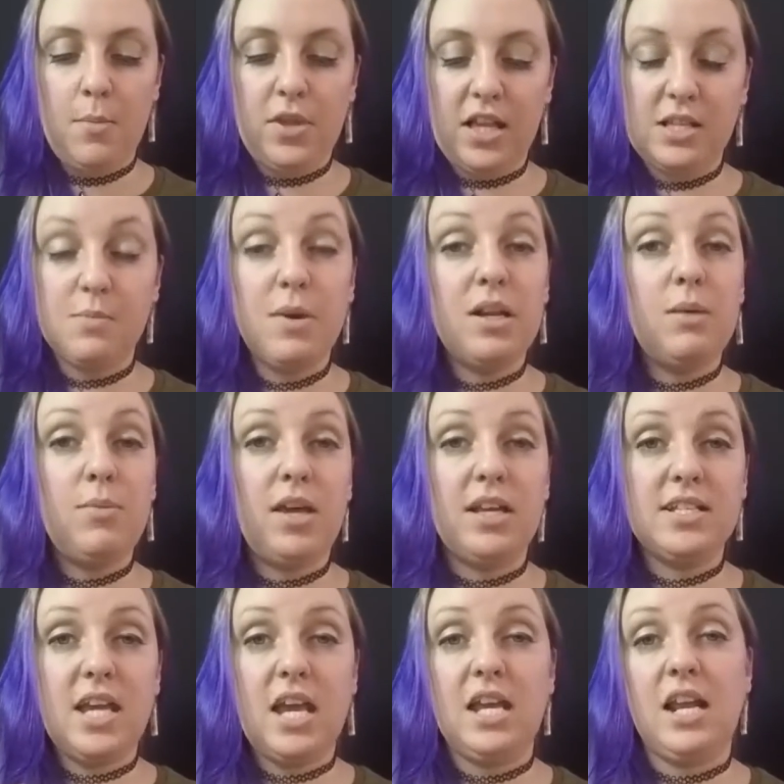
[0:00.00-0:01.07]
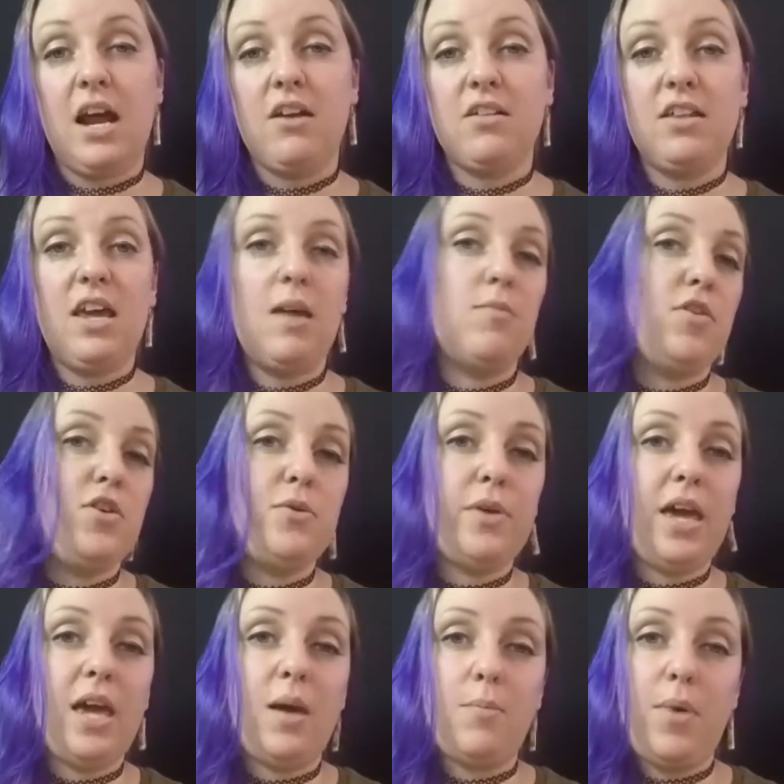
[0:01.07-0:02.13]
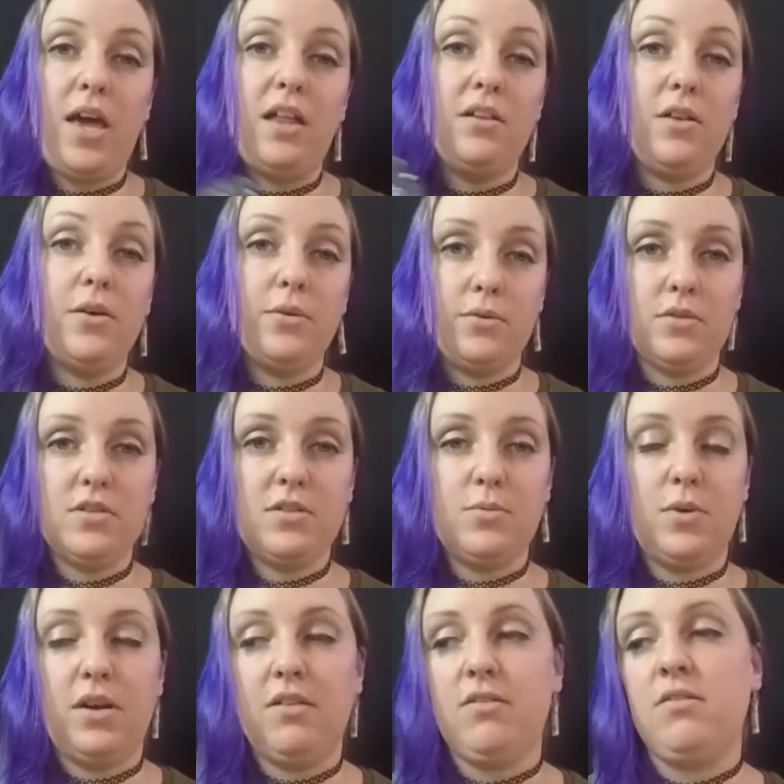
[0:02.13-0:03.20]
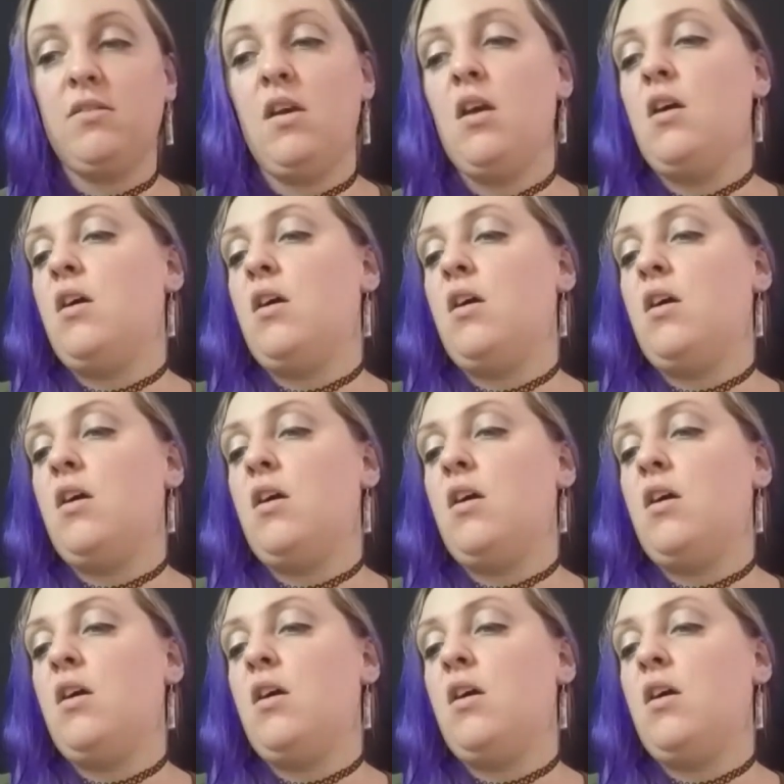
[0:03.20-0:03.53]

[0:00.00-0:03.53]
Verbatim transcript: But that's money being taken out of the game that you can't pay loans with.